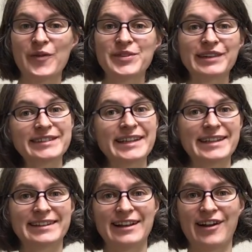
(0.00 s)
You see
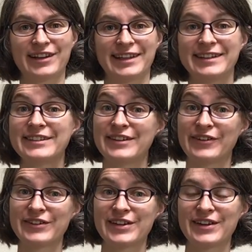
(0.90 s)
it a lot in
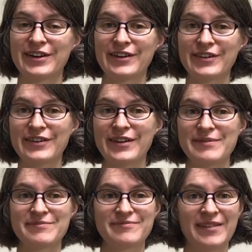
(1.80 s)
Tokyo.
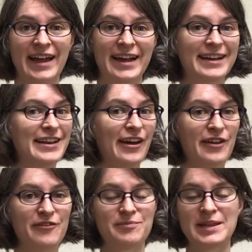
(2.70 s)
A lot
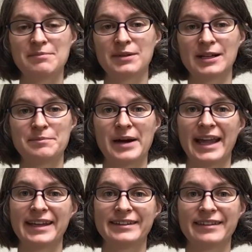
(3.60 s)
of people
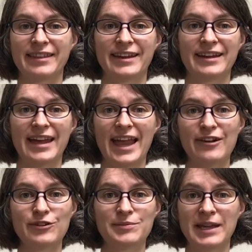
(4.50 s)
buying the
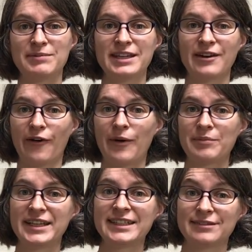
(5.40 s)
Ergobaby
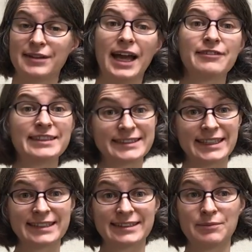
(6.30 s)
Omni
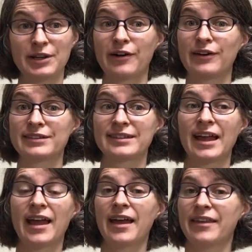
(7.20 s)
360 because
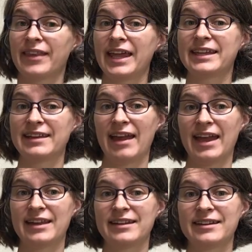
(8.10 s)
they
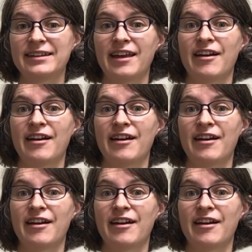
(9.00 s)
can